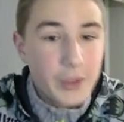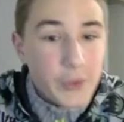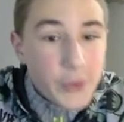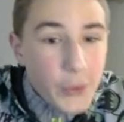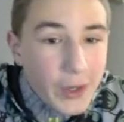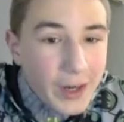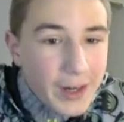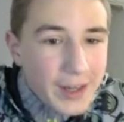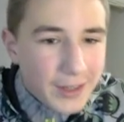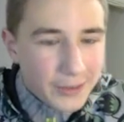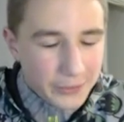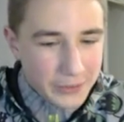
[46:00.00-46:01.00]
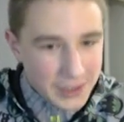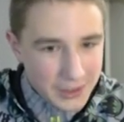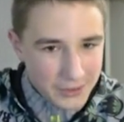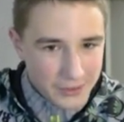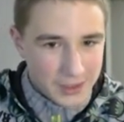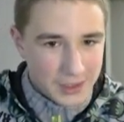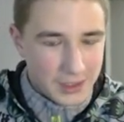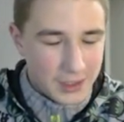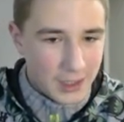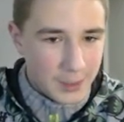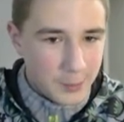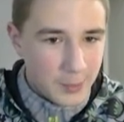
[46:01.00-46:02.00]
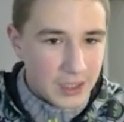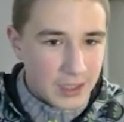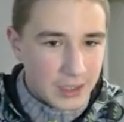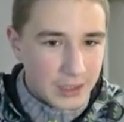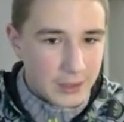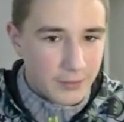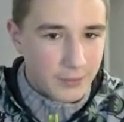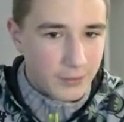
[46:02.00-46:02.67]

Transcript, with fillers: sure, it looks interesting, ab95,